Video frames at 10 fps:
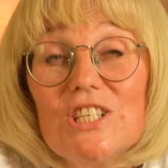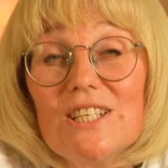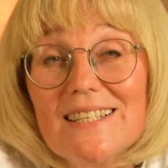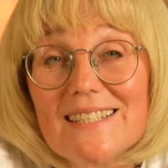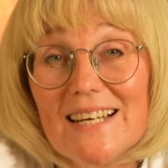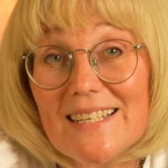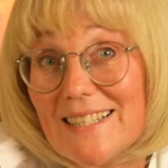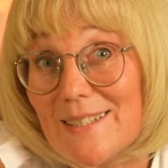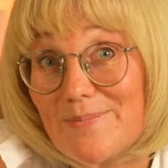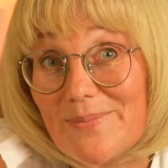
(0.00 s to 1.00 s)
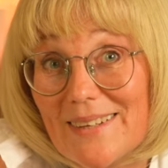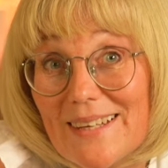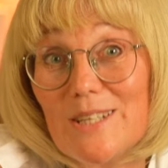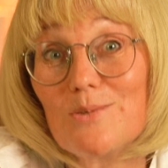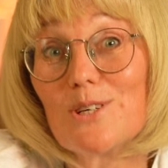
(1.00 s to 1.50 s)
she decided
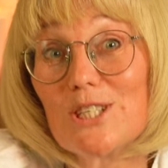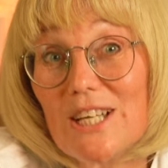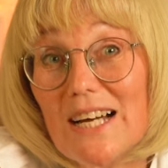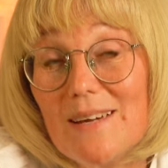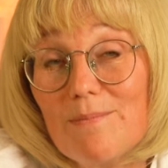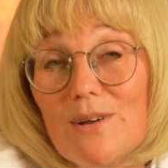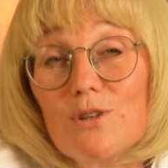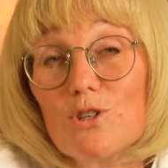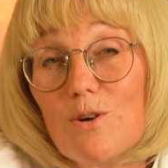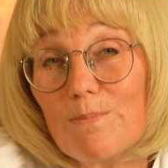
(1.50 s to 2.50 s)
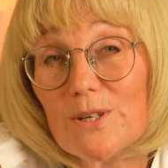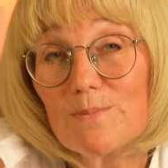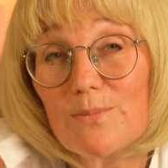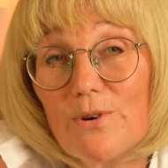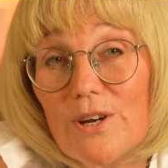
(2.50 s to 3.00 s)
it was time to stop
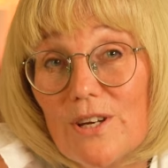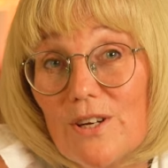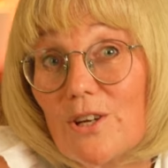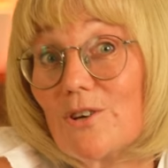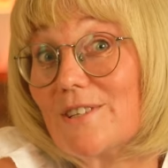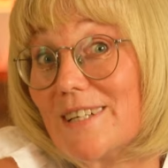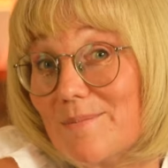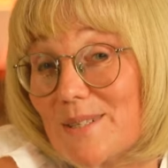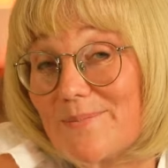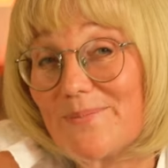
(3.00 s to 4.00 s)
postponing her dreams.